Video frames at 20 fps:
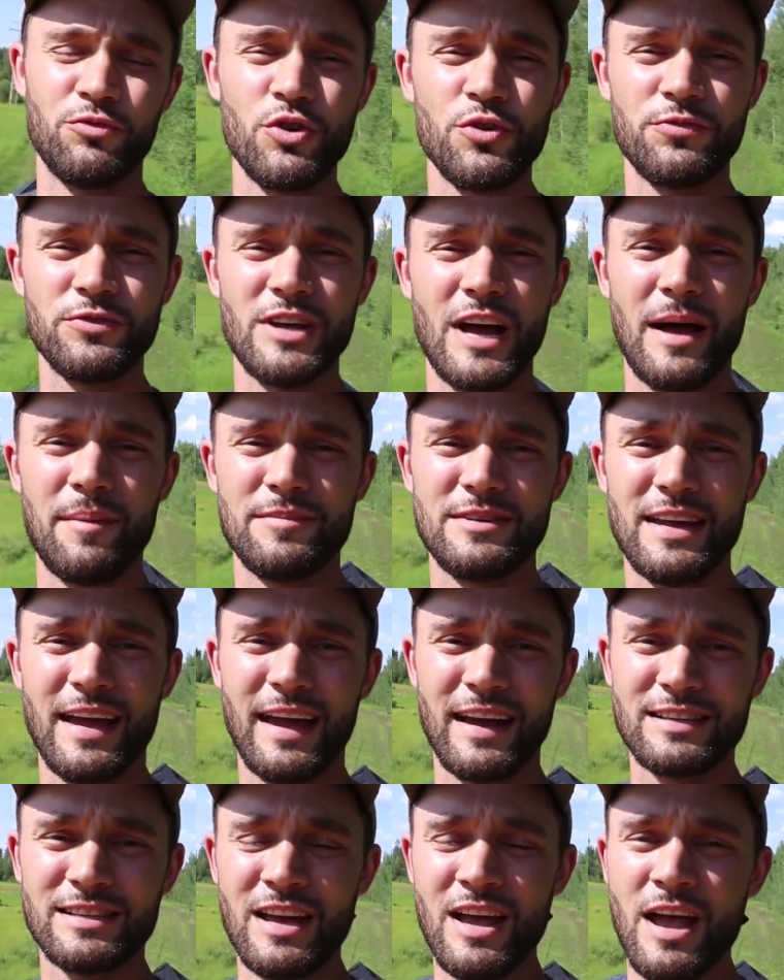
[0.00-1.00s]
rooftop
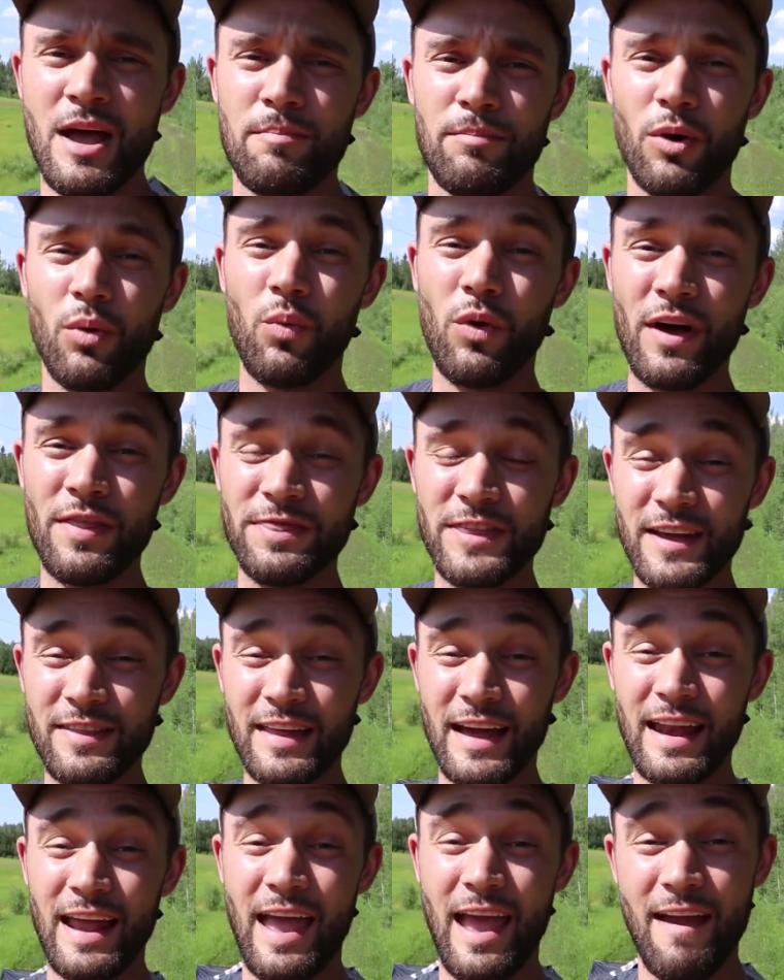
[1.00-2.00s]
decks, but one thing
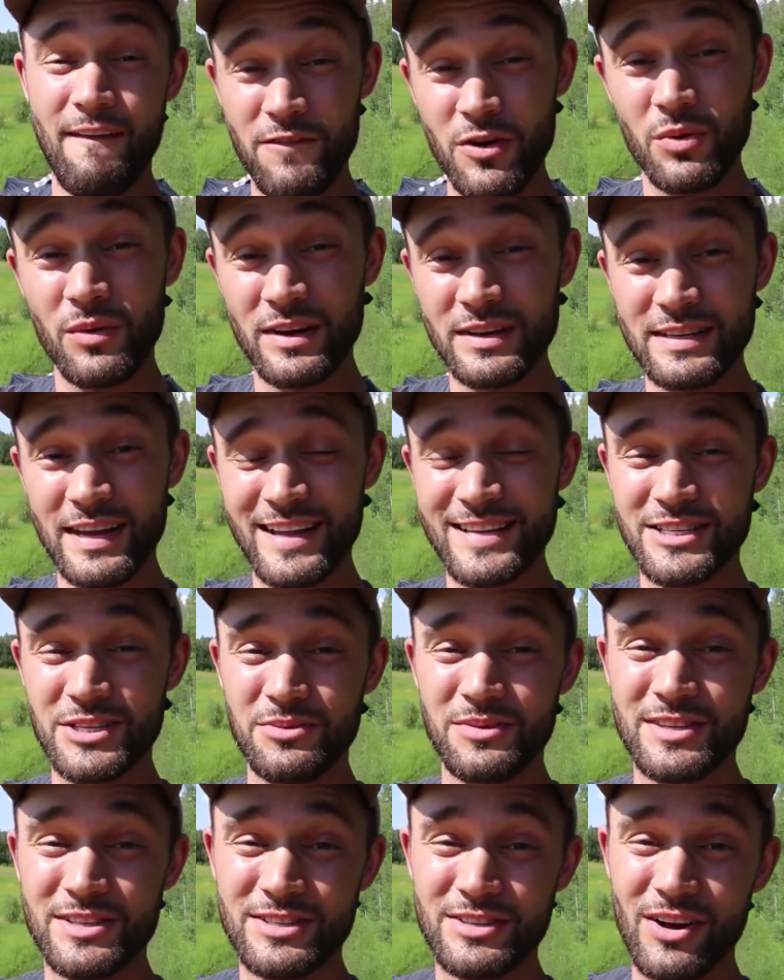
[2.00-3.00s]
that everyone tends
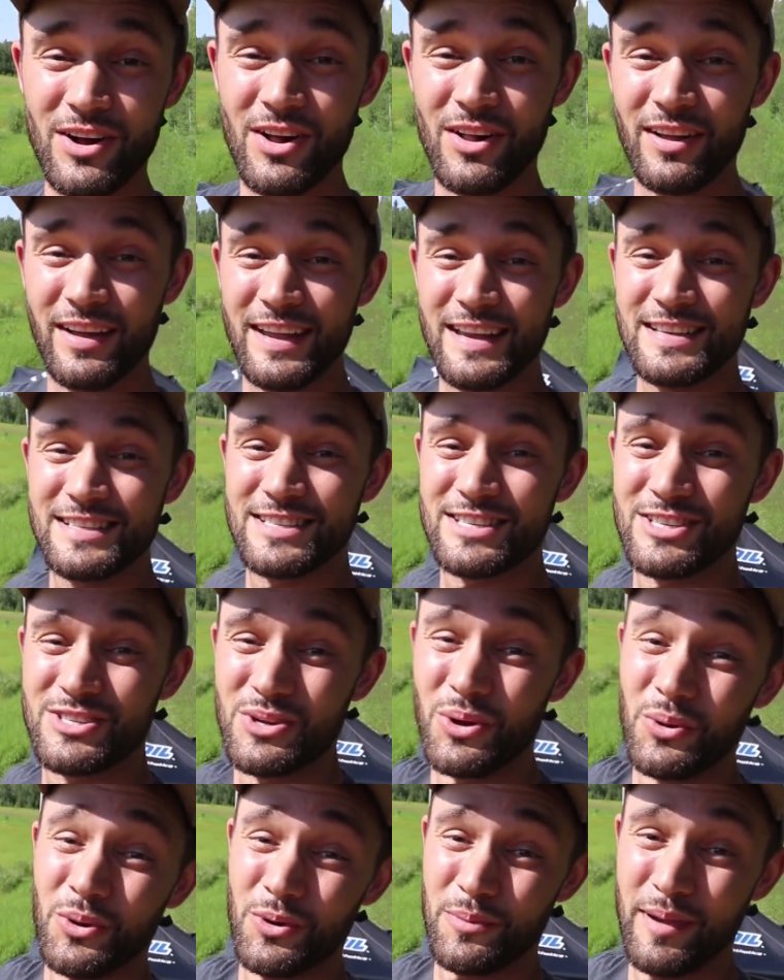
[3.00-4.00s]
to install is
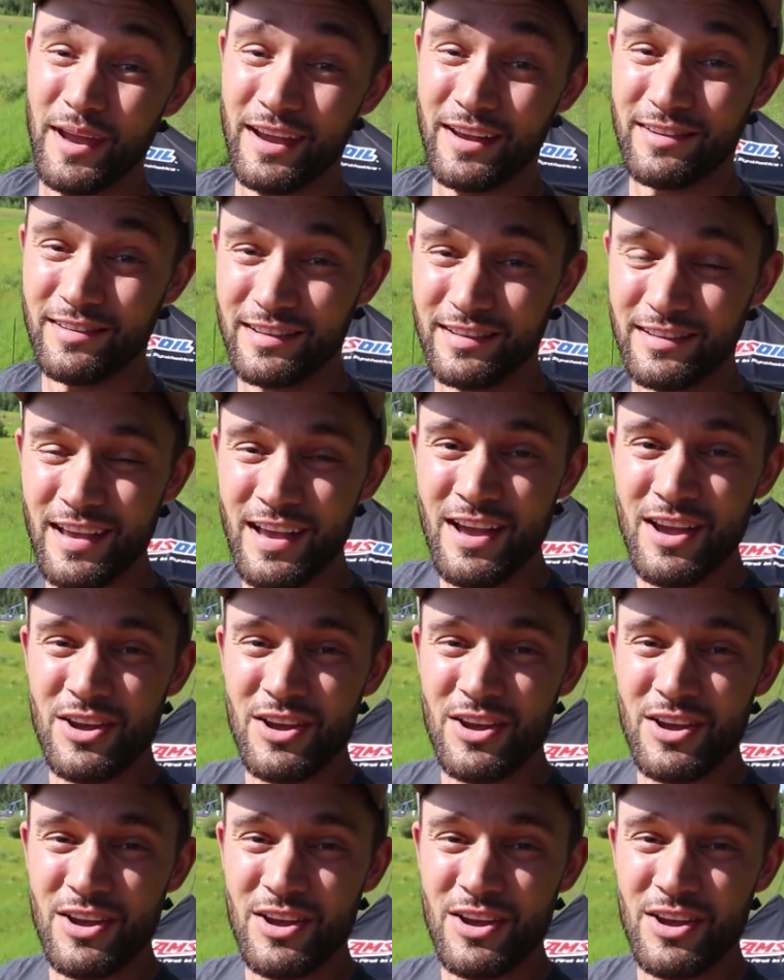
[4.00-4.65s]
solar panels.